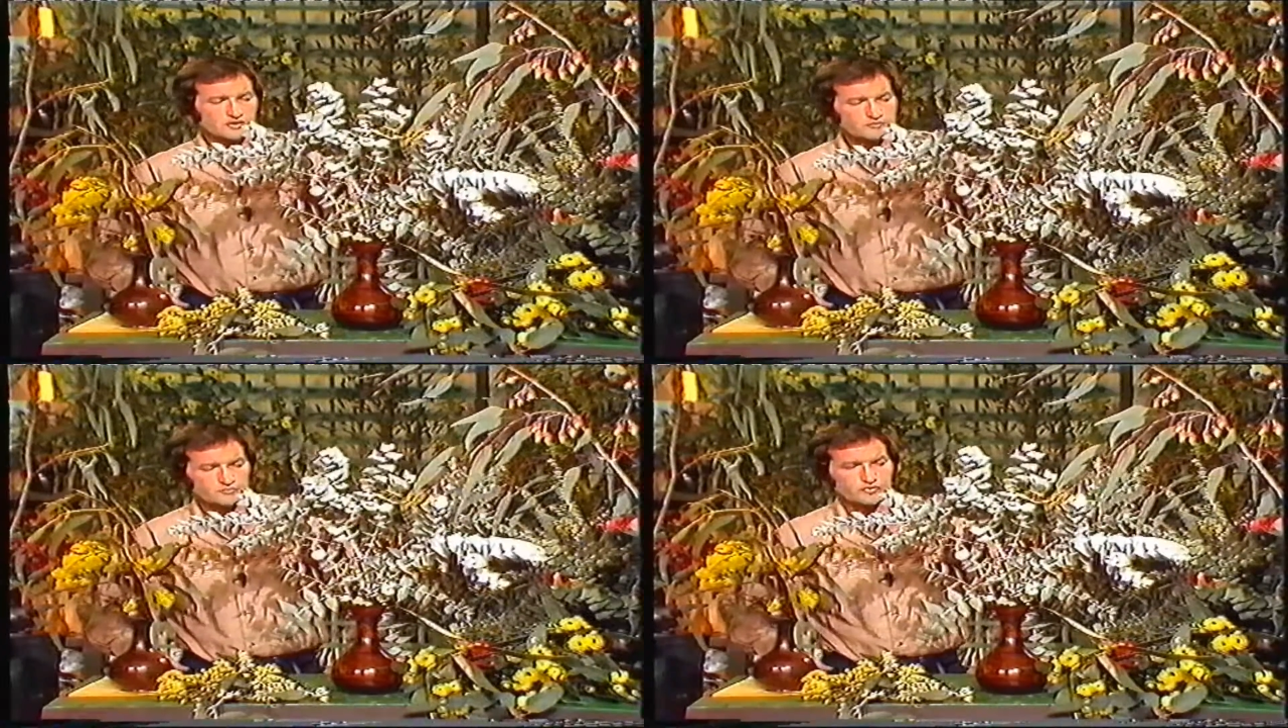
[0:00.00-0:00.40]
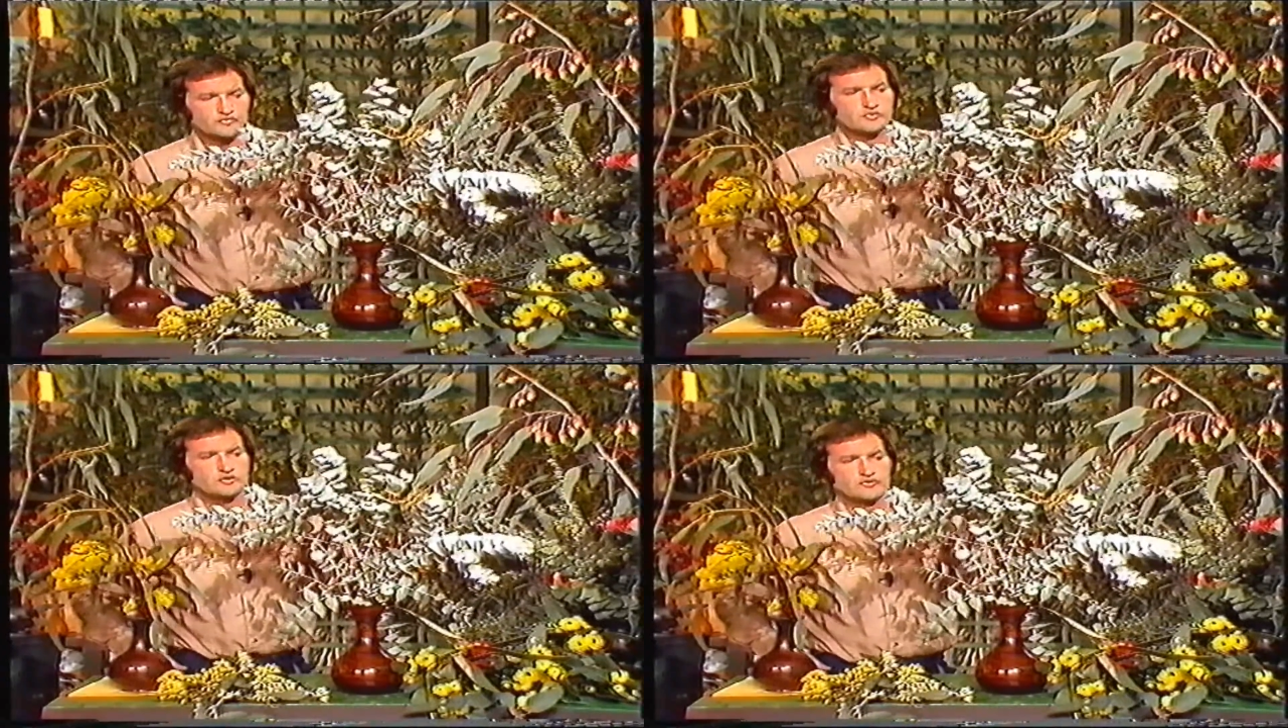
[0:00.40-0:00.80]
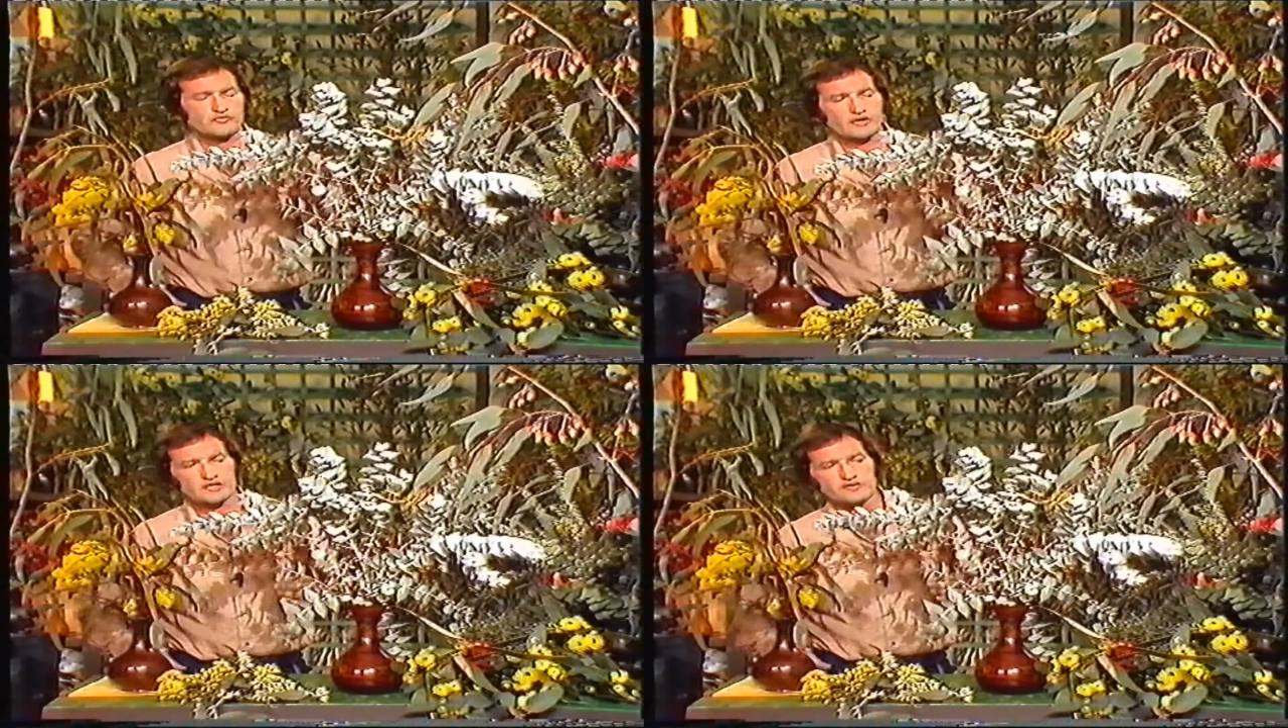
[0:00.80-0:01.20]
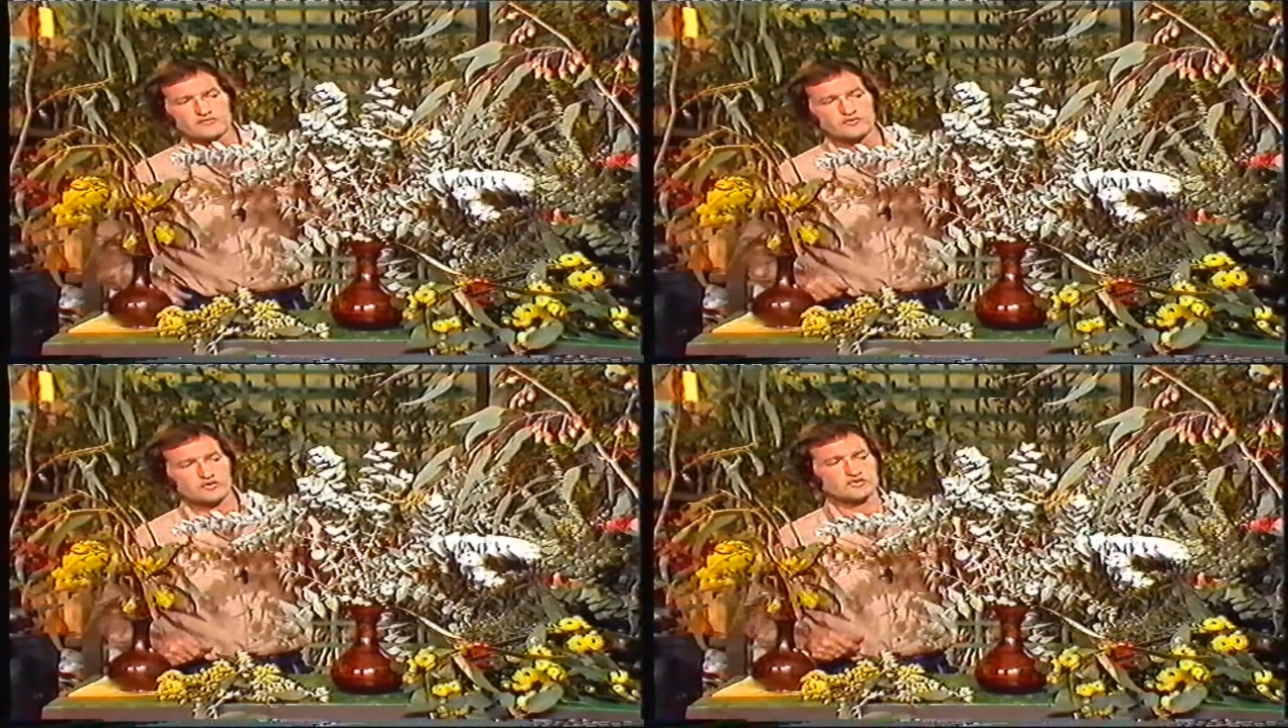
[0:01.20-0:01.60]
blue-grey
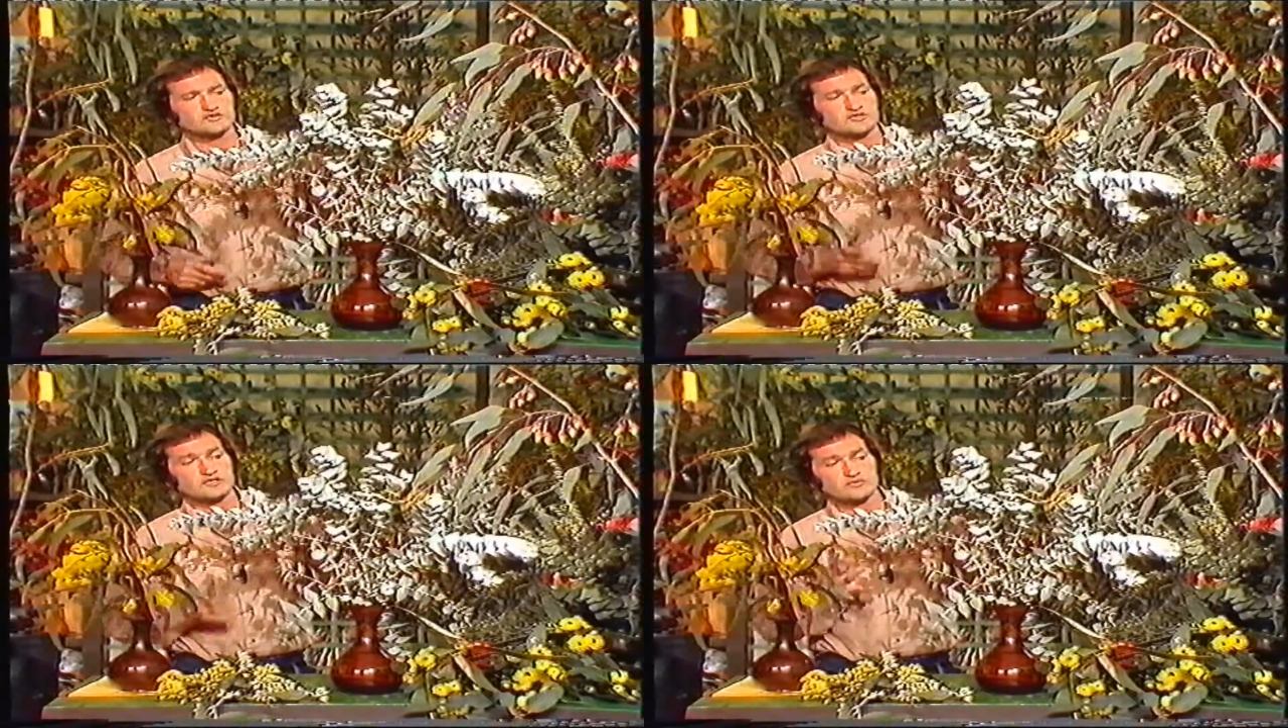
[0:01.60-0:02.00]
foliage and you